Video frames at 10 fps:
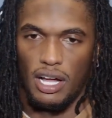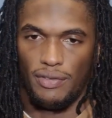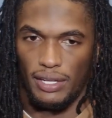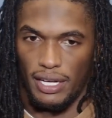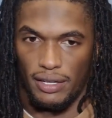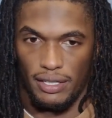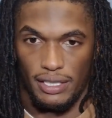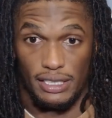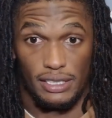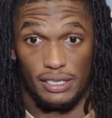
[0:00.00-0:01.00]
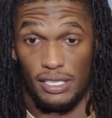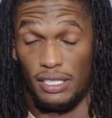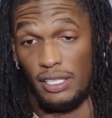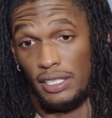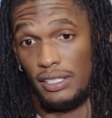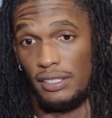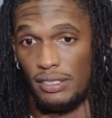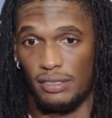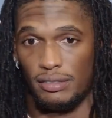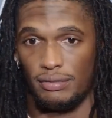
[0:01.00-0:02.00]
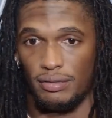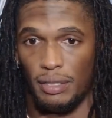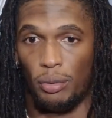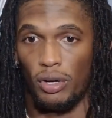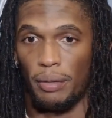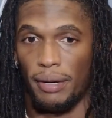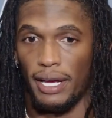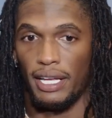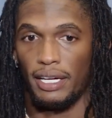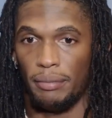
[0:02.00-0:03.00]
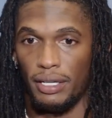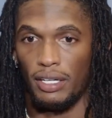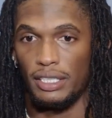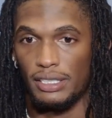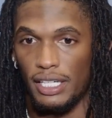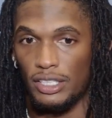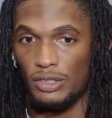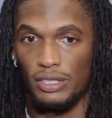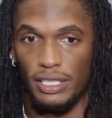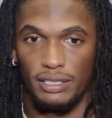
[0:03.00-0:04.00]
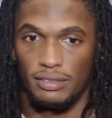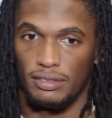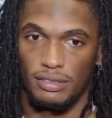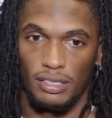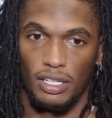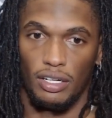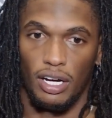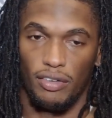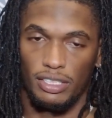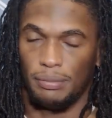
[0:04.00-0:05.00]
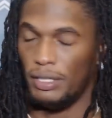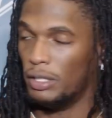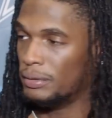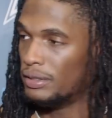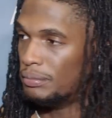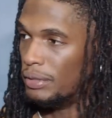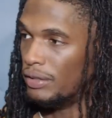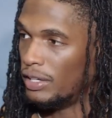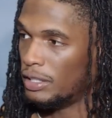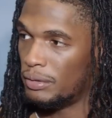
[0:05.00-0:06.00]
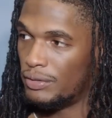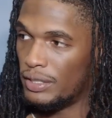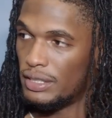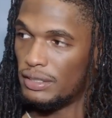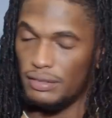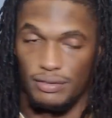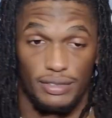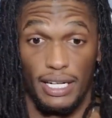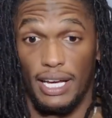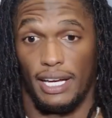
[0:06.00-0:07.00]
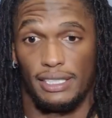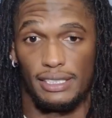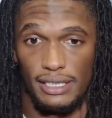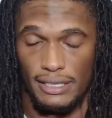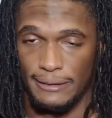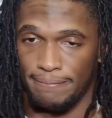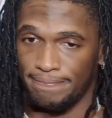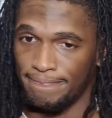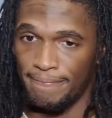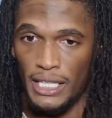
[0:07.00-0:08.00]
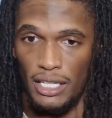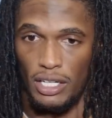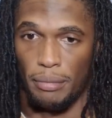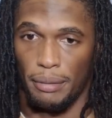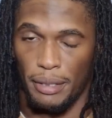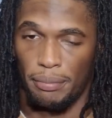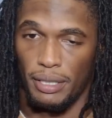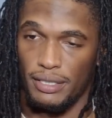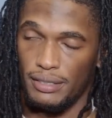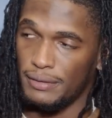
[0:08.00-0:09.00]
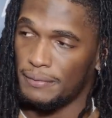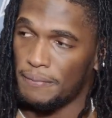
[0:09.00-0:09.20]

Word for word: I feel like it's, it's important on my end to be on his schedule and you know, always be open, be available for the for the guys, and um, you know, make big plays.